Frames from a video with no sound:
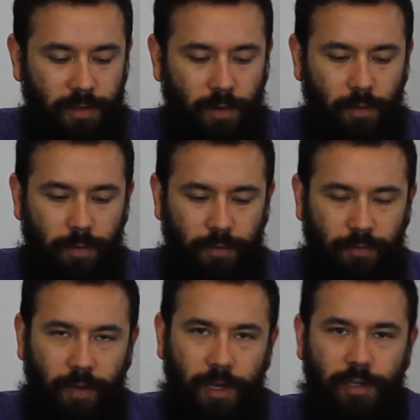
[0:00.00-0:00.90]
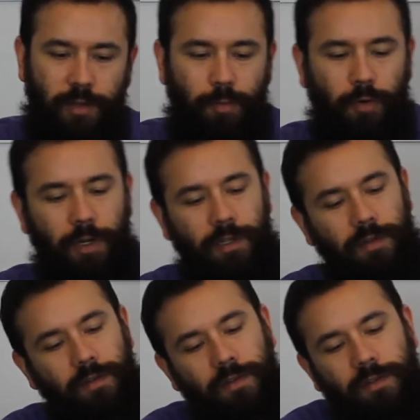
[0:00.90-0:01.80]
So the finished print,
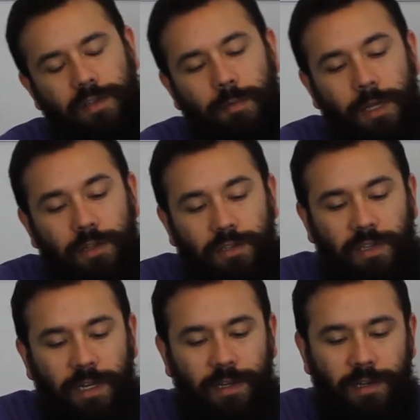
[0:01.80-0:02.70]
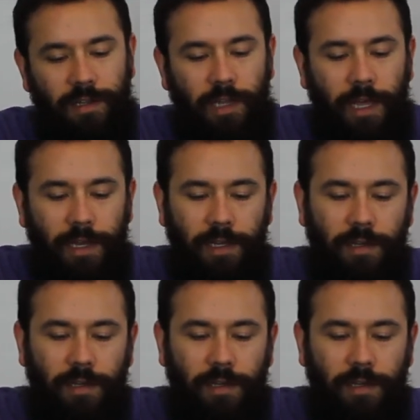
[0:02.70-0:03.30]
to me, looks like clay.